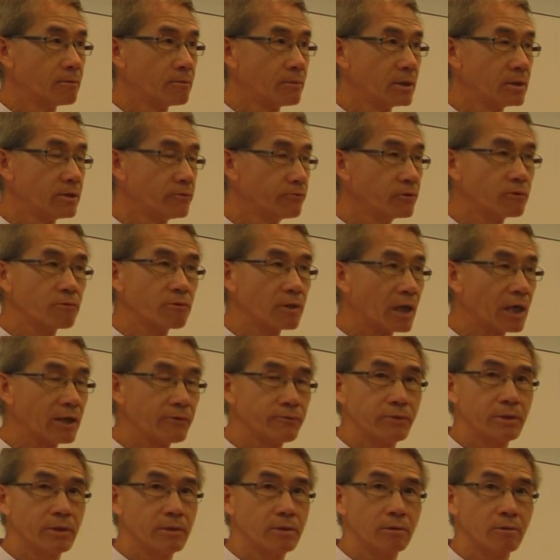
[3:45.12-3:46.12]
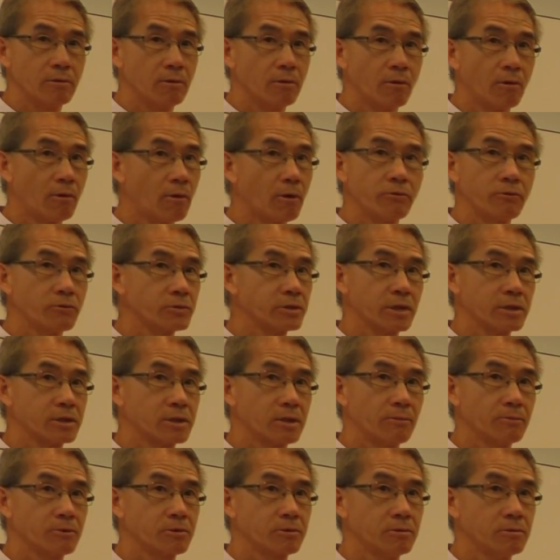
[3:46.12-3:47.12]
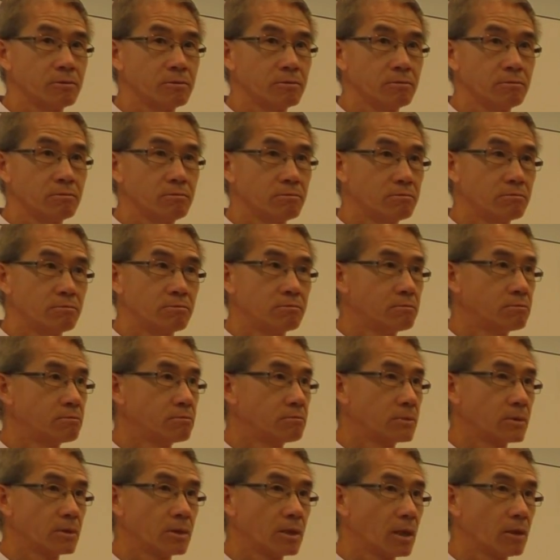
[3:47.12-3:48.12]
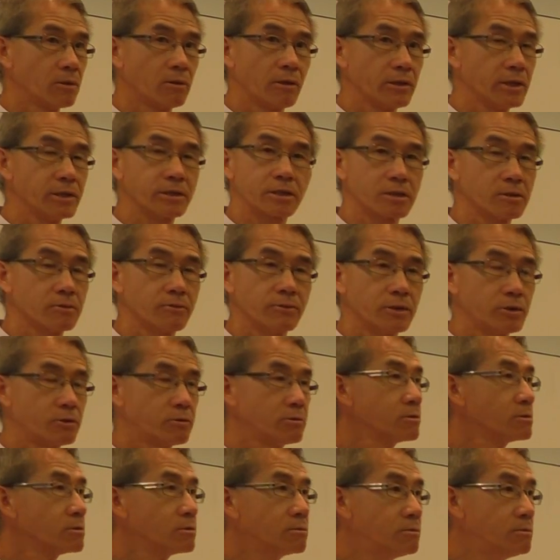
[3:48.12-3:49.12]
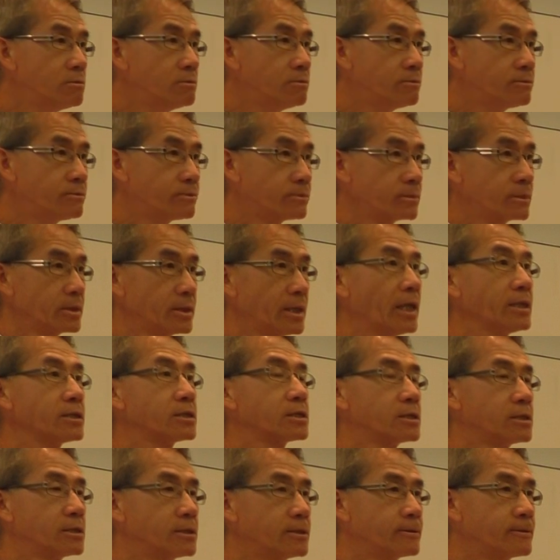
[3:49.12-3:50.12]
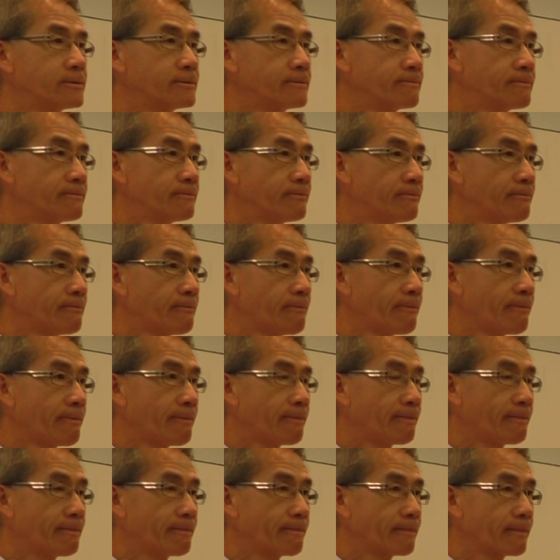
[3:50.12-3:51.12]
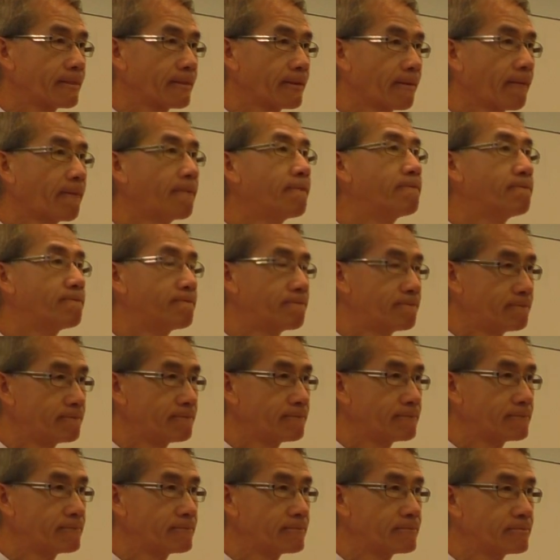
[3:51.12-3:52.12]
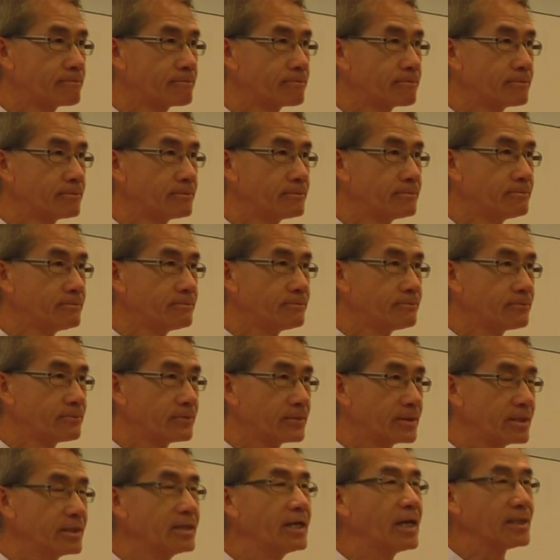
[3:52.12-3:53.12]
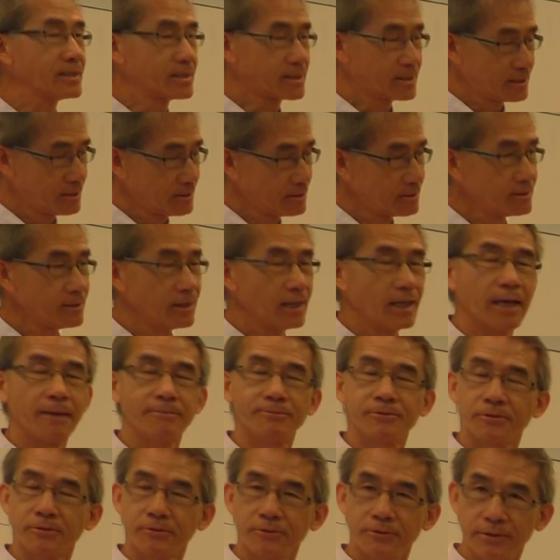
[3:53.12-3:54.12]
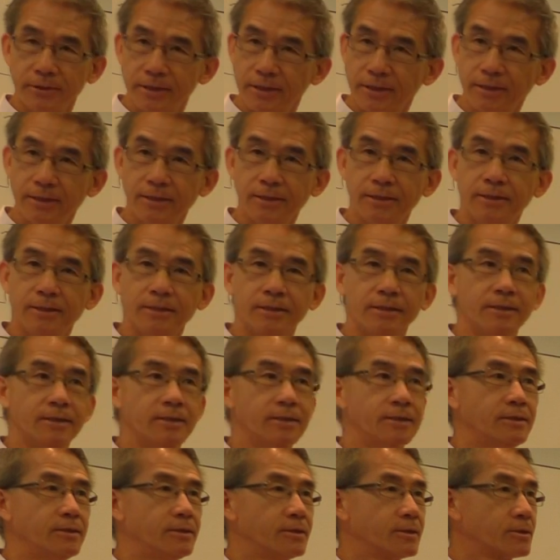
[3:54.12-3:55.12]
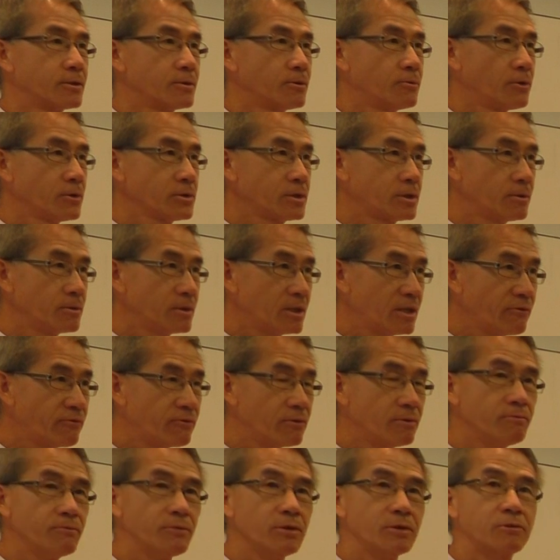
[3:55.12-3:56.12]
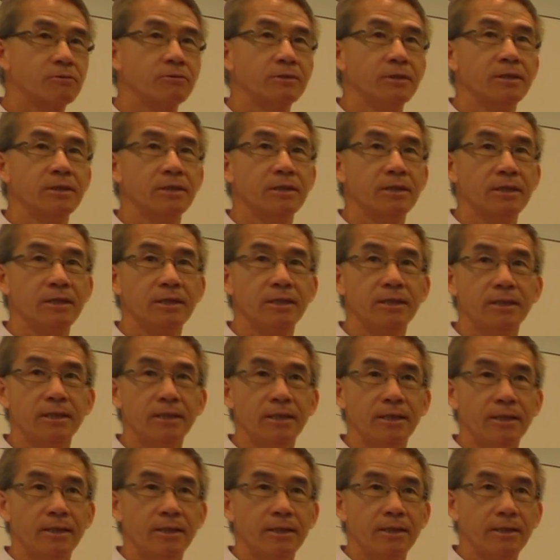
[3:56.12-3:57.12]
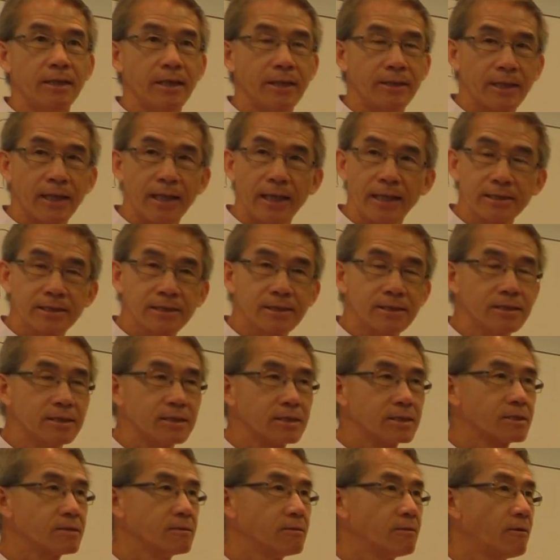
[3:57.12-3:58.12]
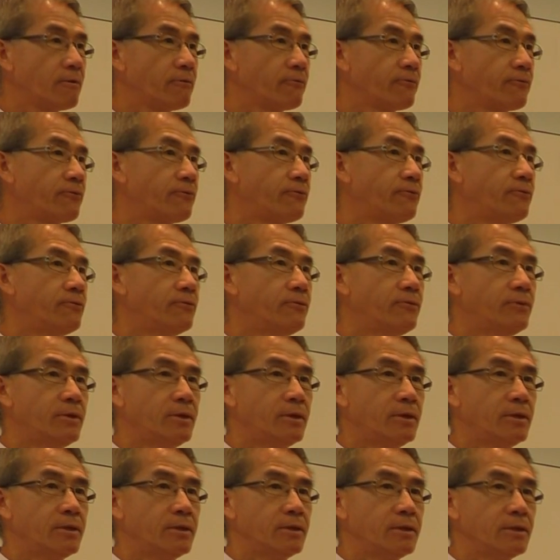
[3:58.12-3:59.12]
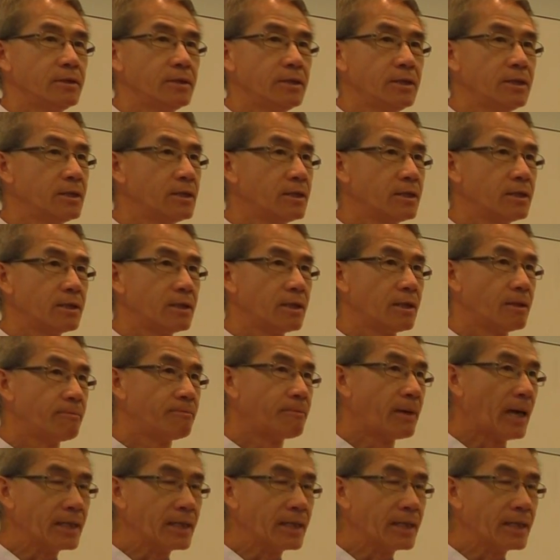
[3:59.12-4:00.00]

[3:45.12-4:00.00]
But in real life, all those assumptions are not necessarily true. Yes? If density wasn't constant, would that just mean you'd have another pi term? Yes, absolutely. So what's the difference between the analysis of either a